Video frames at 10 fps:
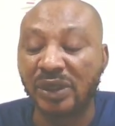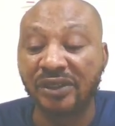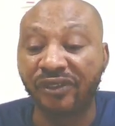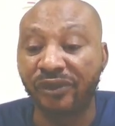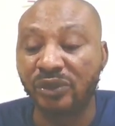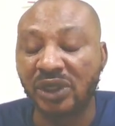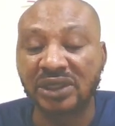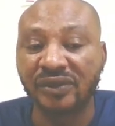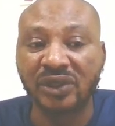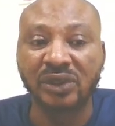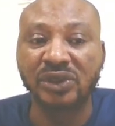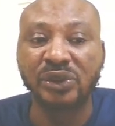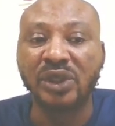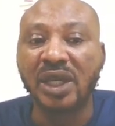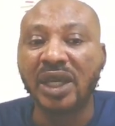When it's full, we just leave it on.
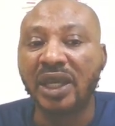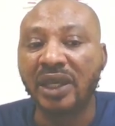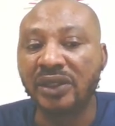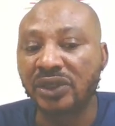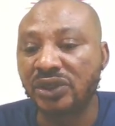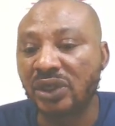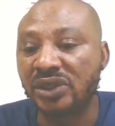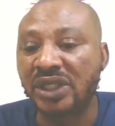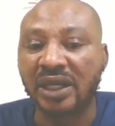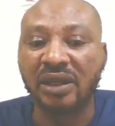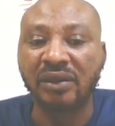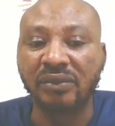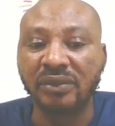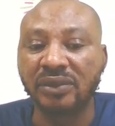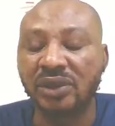So it's
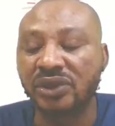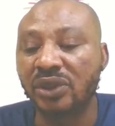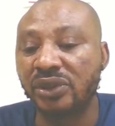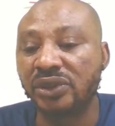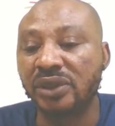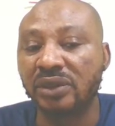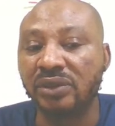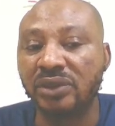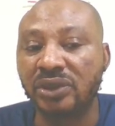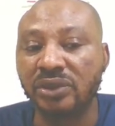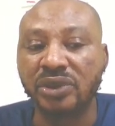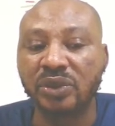also not good too.